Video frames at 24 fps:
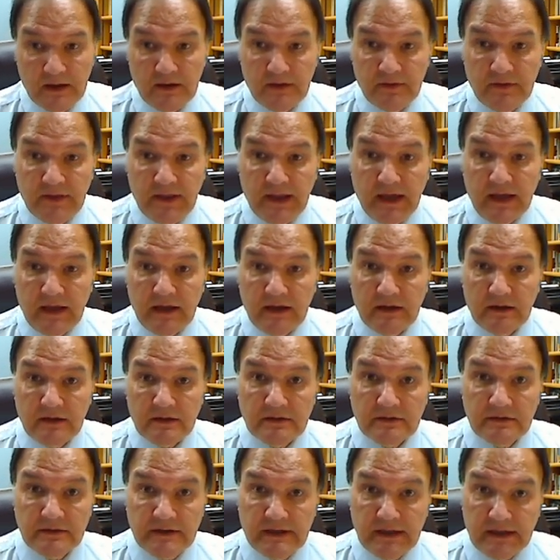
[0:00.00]
they
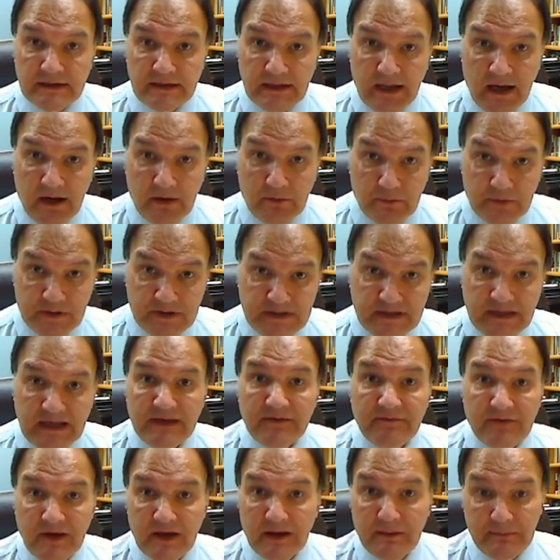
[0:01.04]
did not
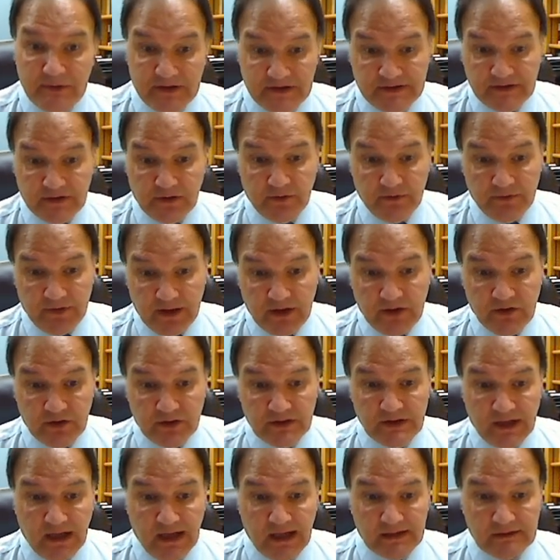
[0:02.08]
receive him, and so they
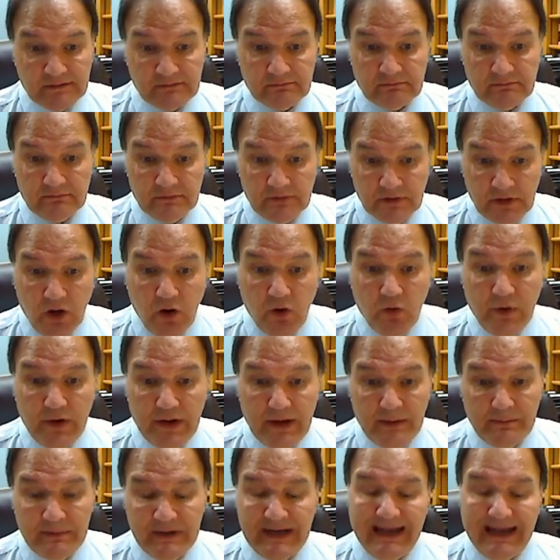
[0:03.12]
could not know him.